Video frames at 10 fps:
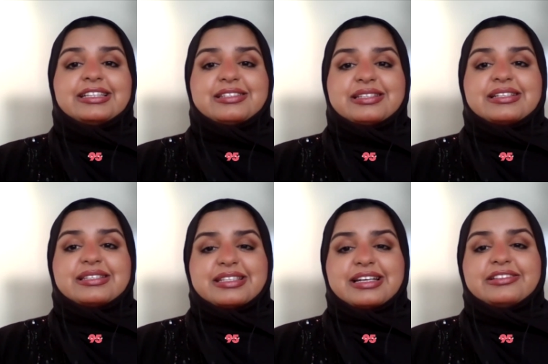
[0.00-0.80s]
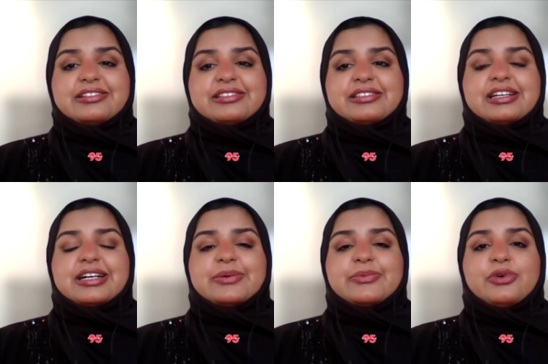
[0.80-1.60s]
design standards
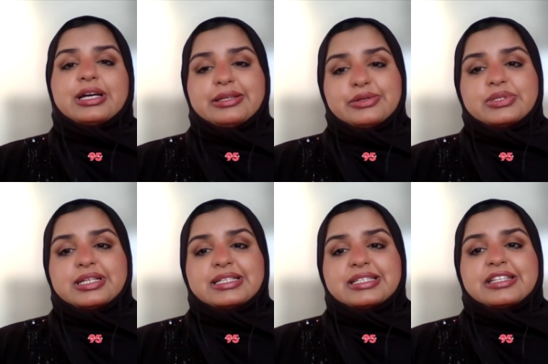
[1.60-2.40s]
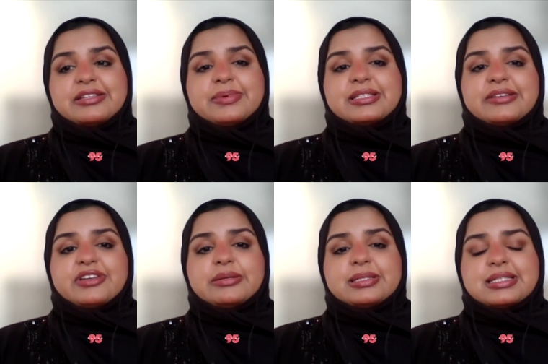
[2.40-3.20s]
uh, while utilizing the best
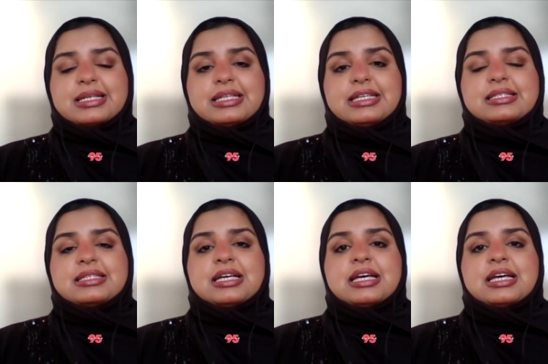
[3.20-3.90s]
available techniques.